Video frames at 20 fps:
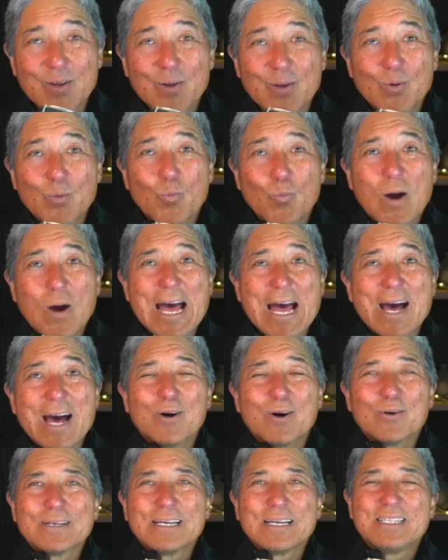
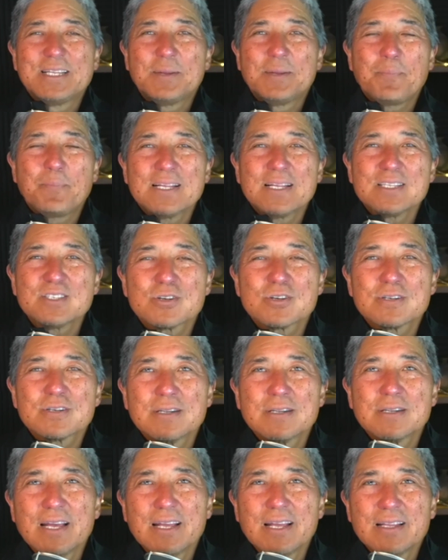Wow, it depends on
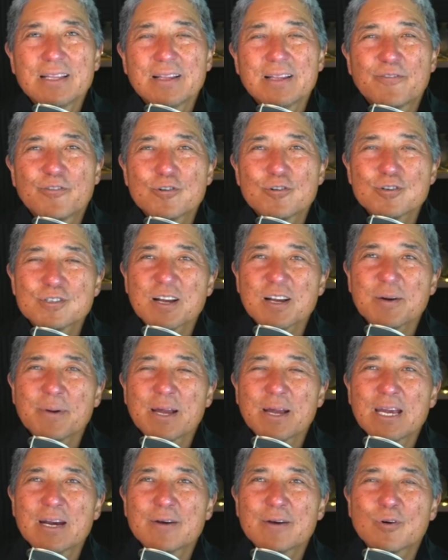the first time I
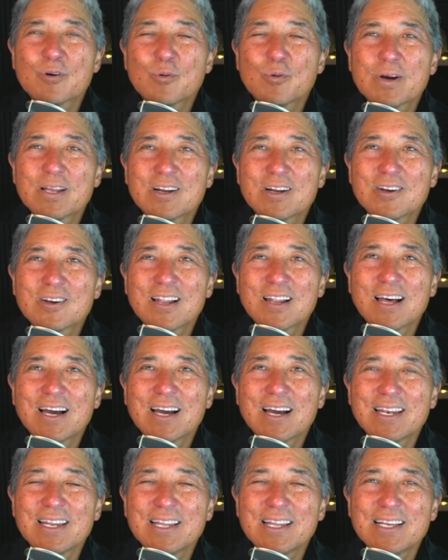ever went
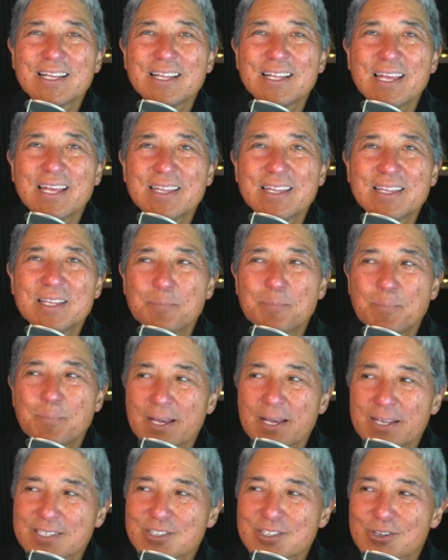online. It
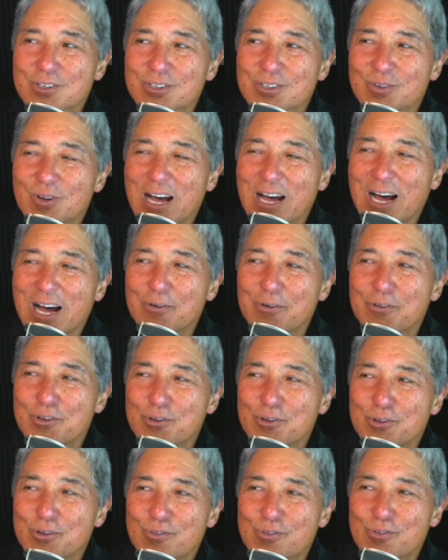depends on how you
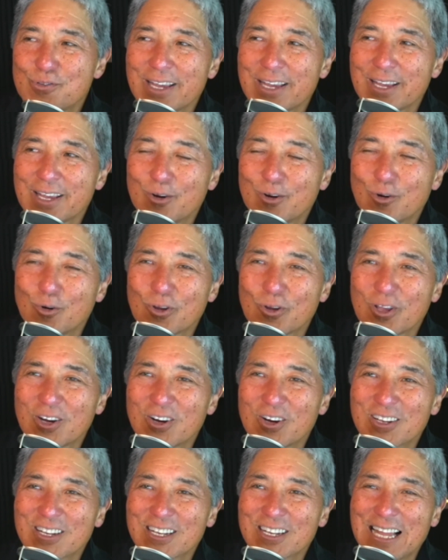define going
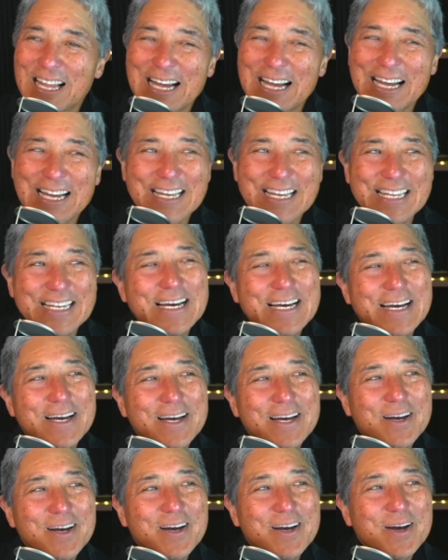online,
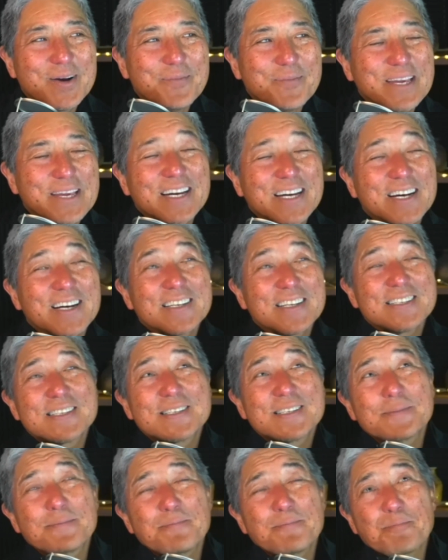
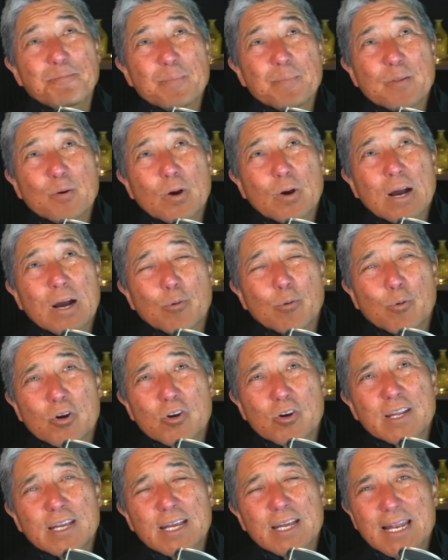because
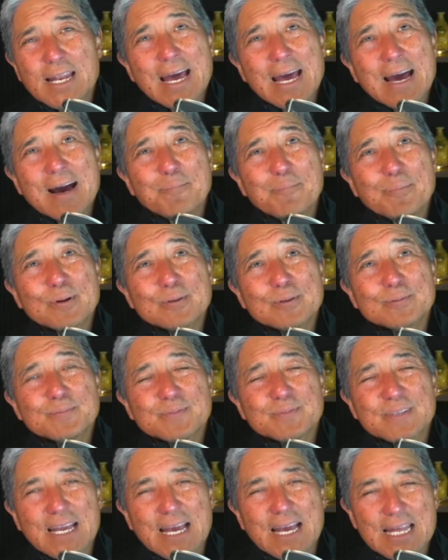working at Apple,
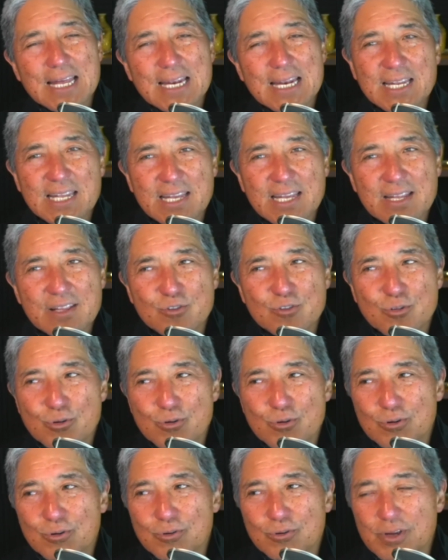they had an
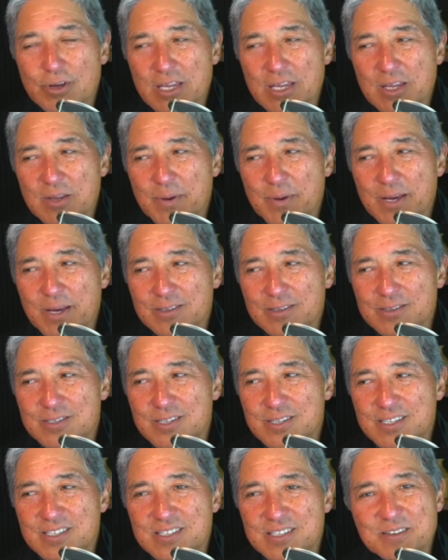internal email
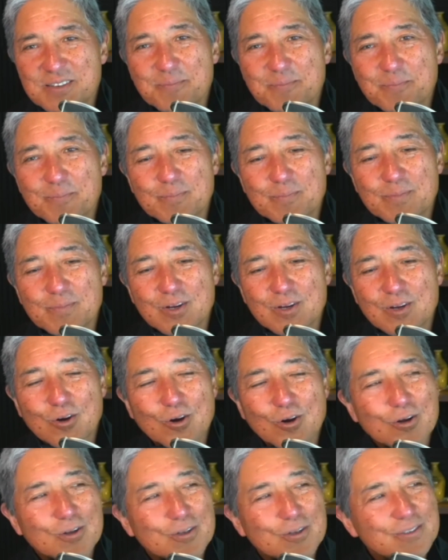system
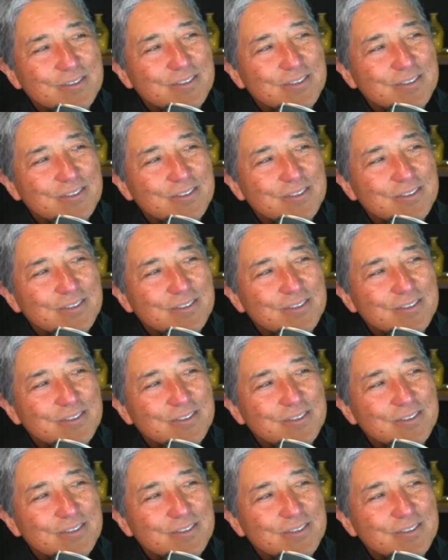called